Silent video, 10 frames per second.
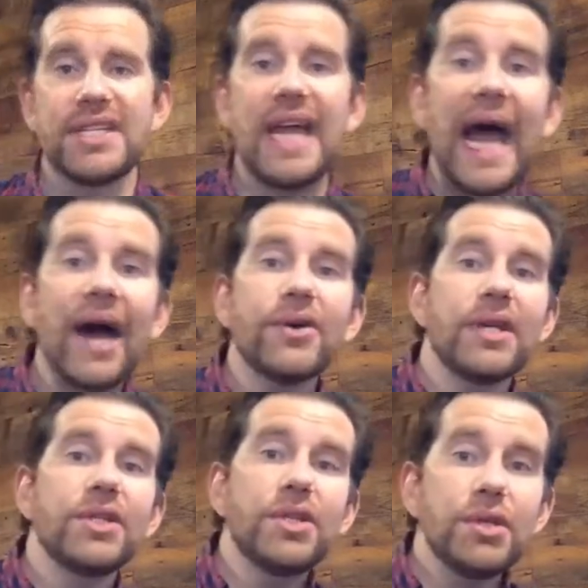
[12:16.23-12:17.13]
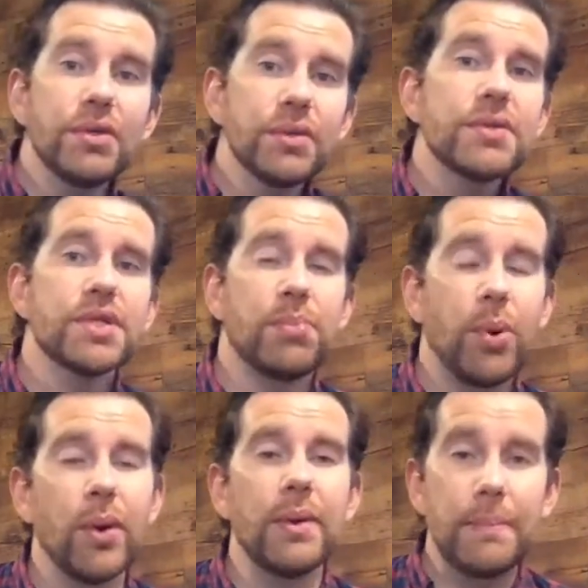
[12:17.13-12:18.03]
how can you
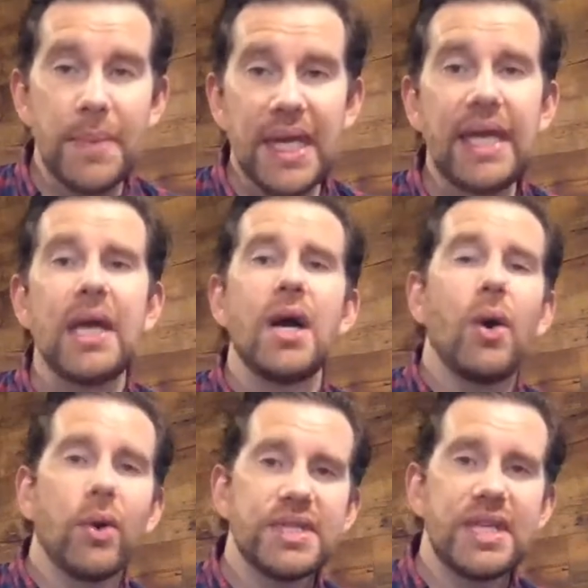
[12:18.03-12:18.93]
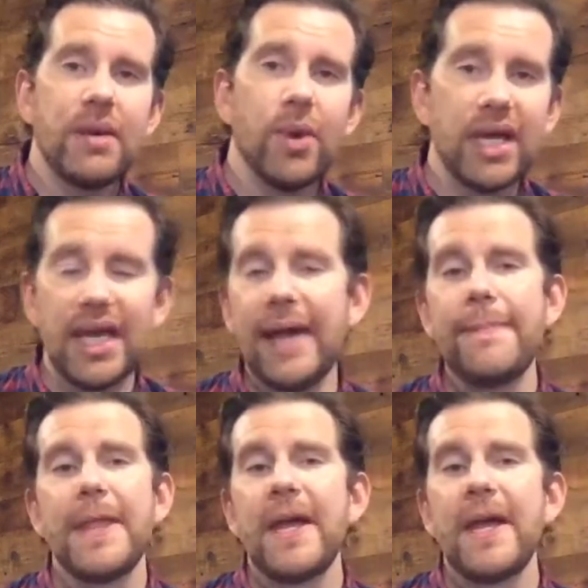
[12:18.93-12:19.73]
support me or CMYK?